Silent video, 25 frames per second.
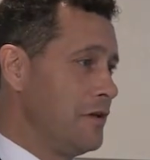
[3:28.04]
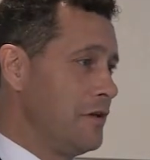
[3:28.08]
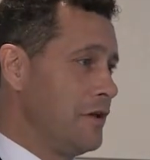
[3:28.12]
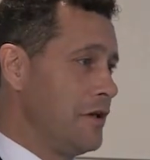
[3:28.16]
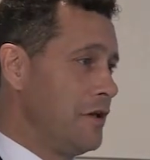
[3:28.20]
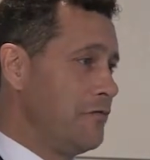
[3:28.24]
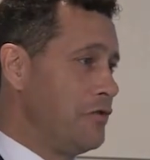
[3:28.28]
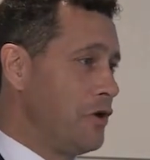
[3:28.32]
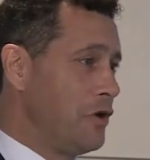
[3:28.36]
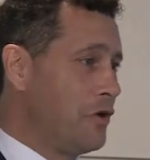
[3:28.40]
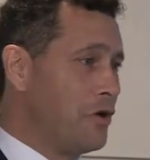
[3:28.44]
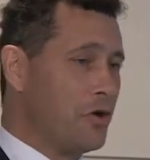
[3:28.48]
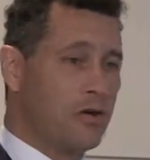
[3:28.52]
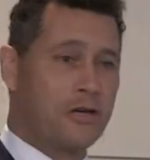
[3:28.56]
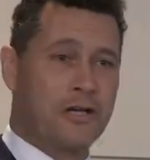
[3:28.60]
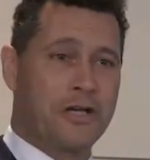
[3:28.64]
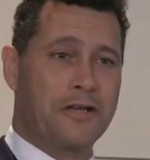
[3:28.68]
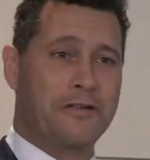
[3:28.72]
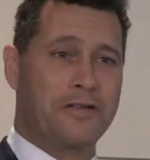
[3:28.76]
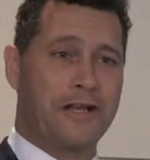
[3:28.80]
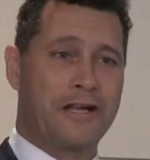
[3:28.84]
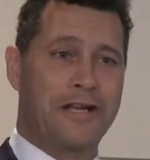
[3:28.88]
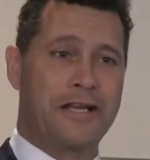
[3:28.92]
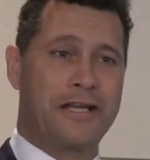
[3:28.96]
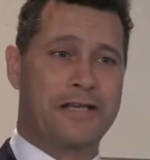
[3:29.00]
If you look
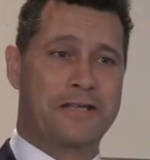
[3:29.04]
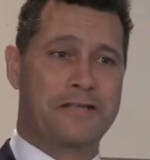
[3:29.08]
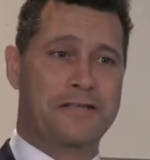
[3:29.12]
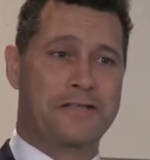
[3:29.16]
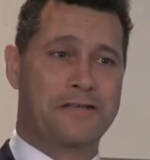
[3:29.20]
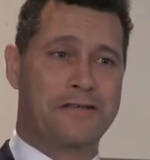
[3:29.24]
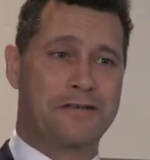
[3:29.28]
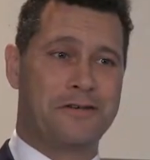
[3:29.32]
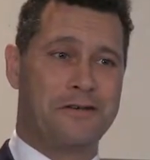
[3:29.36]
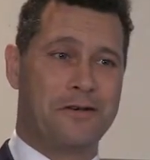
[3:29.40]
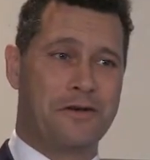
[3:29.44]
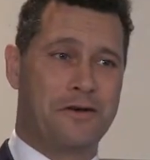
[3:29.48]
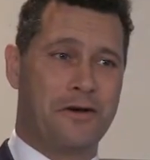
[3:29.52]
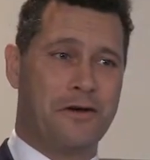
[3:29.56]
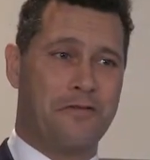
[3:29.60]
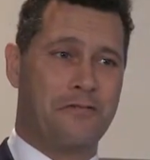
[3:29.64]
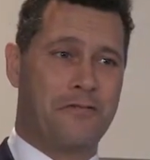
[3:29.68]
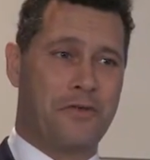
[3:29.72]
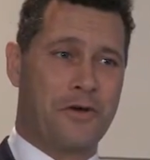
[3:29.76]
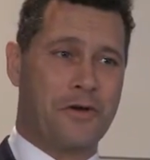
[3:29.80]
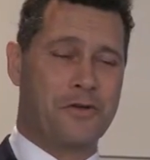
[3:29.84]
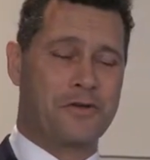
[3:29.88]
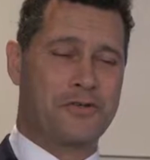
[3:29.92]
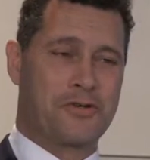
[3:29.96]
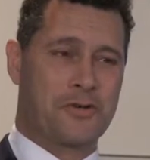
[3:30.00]
at the list of
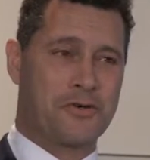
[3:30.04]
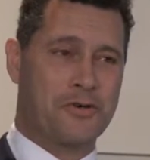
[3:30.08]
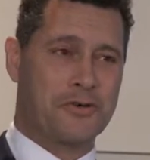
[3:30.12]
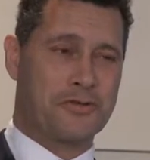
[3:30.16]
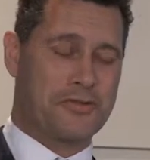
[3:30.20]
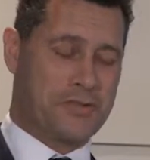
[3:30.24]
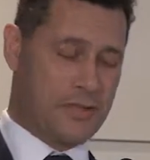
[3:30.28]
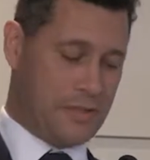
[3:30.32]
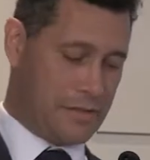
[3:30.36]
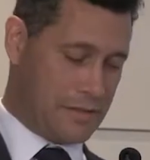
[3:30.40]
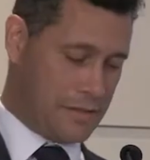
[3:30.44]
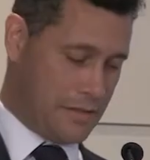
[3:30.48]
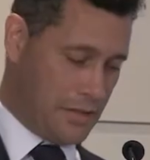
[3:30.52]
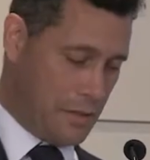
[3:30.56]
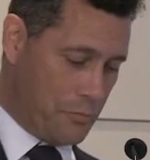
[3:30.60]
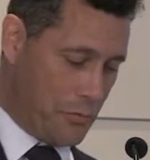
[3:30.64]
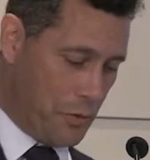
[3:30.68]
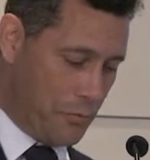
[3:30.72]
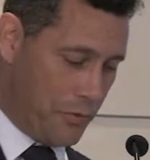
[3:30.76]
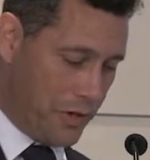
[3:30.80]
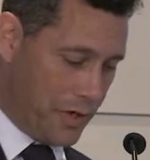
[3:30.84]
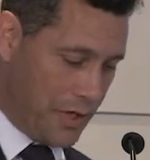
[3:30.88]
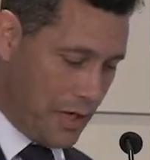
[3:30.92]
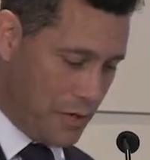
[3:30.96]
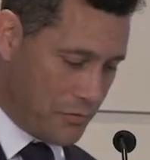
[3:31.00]
those horses, let me
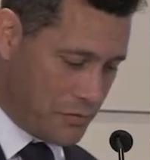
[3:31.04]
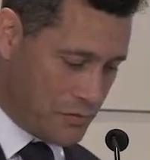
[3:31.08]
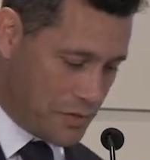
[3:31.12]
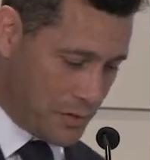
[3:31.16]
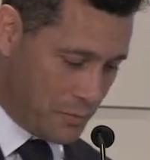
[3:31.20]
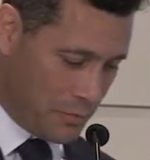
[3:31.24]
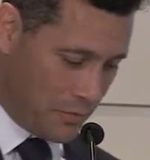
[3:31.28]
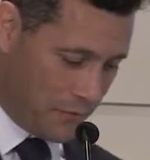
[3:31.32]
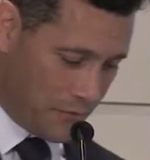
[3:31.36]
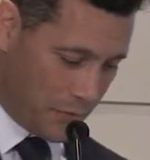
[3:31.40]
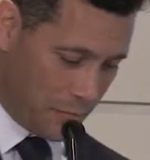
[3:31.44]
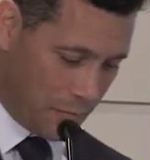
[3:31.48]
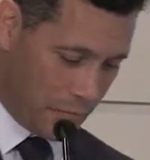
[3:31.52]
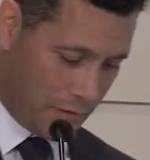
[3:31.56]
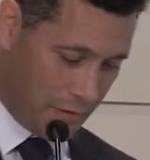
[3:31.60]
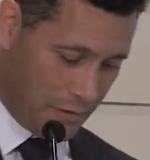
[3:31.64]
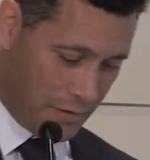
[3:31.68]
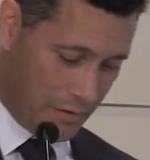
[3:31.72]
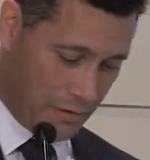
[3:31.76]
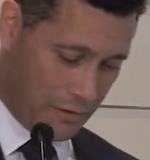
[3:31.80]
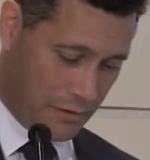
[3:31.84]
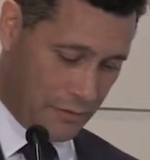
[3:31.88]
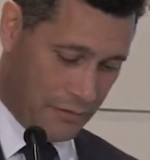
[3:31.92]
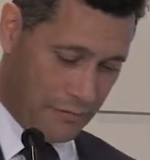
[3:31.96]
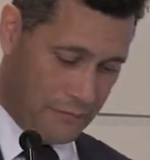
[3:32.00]
read out some of them.
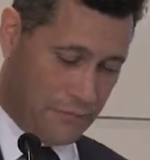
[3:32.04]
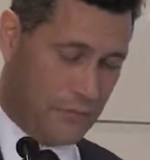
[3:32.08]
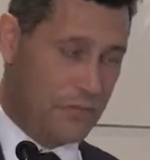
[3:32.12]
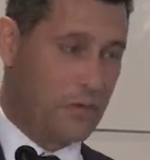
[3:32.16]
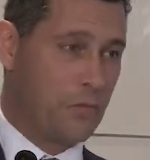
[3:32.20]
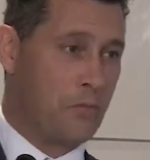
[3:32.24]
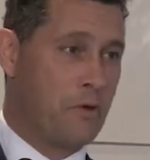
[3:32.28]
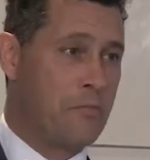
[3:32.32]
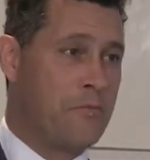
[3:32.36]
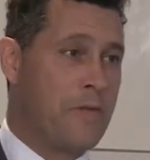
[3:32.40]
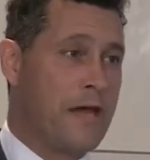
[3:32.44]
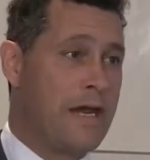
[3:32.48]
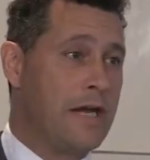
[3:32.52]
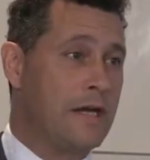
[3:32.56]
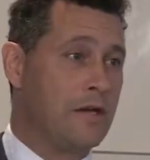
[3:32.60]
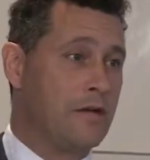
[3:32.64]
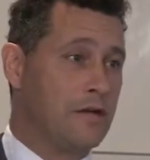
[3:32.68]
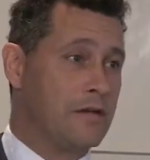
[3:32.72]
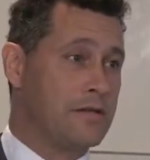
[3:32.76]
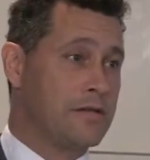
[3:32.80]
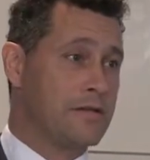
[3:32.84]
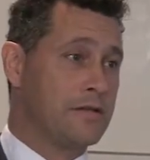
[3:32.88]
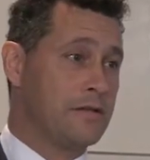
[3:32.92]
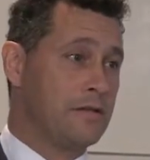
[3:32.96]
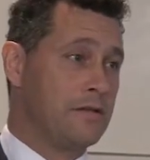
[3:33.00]
For the
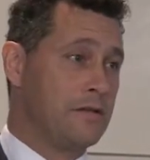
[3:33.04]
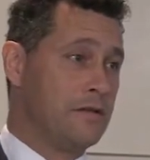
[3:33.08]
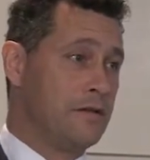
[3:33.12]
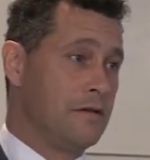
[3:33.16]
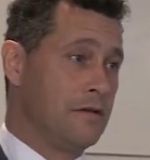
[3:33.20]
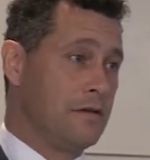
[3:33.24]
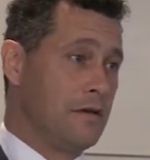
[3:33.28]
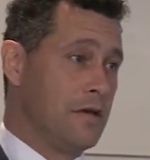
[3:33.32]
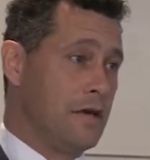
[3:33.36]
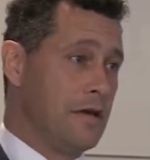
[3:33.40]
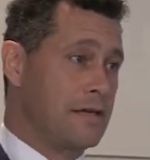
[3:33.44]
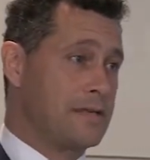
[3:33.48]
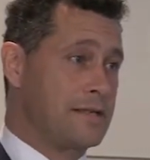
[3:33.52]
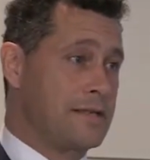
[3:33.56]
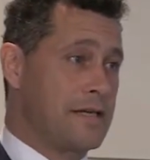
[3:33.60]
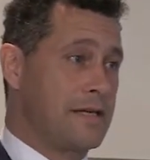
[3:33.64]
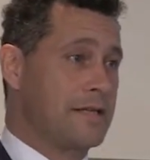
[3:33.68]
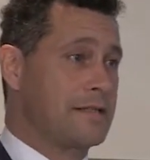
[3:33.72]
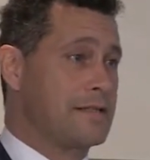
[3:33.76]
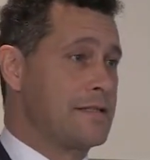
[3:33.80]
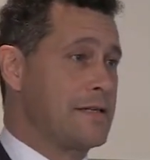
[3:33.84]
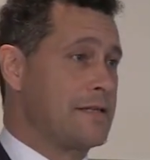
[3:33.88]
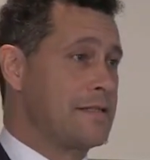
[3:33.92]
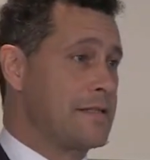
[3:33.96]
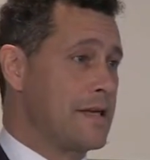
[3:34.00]
Remainers, at
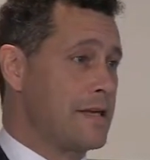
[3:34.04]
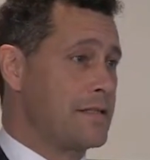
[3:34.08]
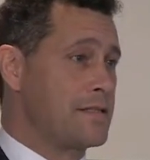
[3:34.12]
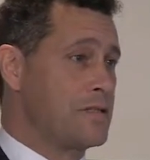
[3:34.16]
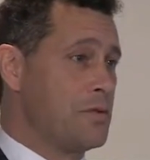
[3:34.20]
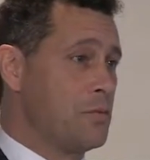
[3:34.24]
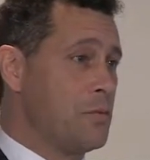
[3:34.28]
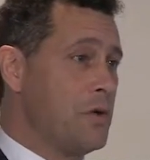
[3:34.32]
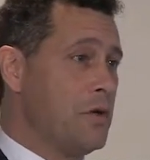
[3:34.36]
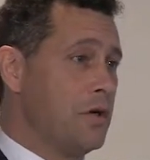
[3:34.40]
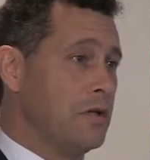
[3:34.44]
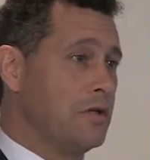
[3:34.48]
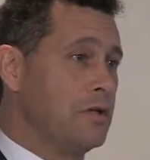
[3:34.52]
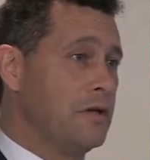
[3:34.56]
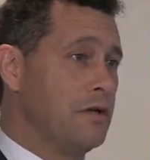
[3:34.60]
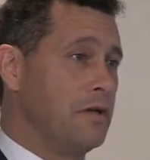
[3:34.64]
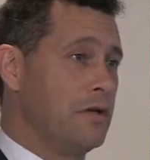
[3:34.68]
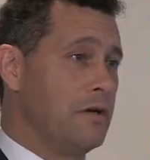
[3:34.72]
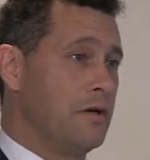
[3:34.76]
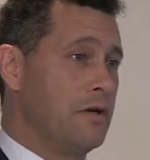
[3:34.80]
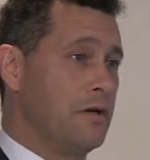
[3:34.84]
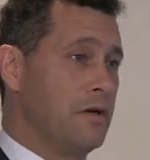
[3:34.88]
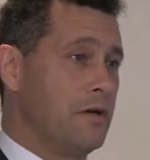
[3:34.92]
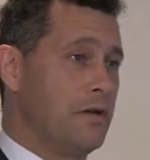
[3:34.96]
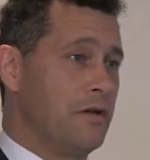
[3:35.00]
66-1,
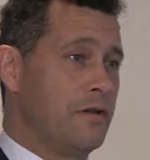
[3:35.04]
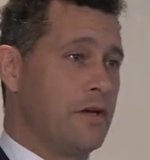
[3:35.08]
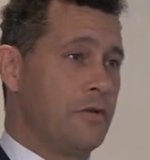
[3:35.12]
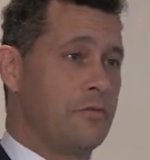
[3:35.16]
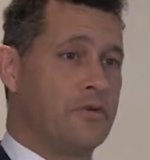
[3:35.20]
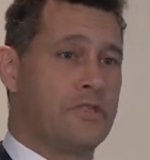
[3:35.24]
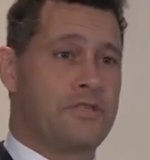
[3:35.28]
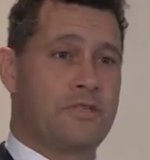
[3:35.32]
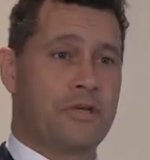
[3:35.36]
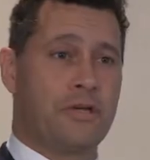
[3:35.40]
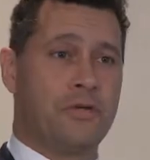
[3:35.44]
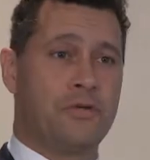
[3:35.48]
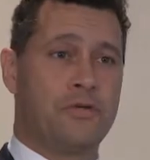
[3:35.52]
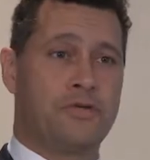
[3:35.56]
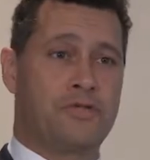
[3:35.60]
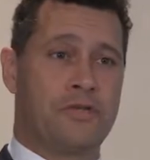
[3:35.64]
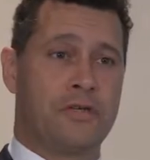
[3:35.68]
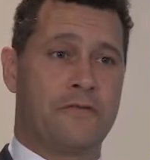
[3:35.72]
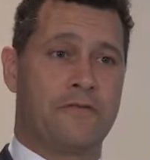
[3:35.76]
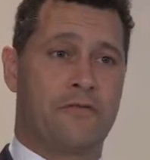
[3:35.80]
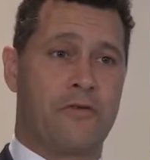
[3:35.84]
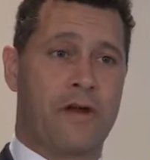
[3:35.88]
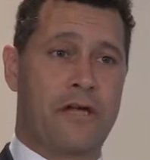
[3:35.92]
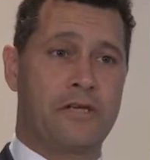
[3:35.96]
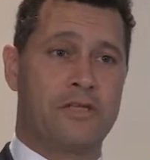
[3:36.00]
there is Delusion
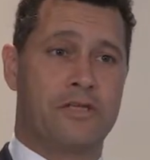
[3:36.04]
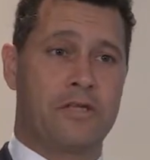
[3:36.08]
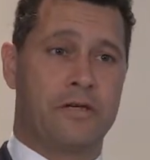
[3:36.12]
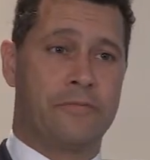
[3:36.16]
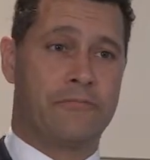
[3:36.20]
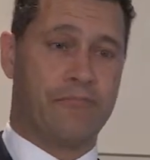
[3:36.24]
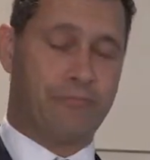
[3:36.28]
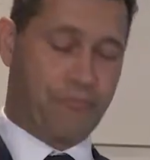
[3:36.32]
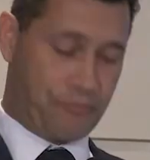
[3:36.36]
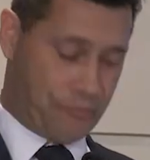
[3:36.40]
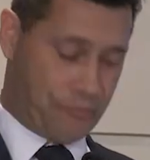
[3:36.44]
of Grandeur.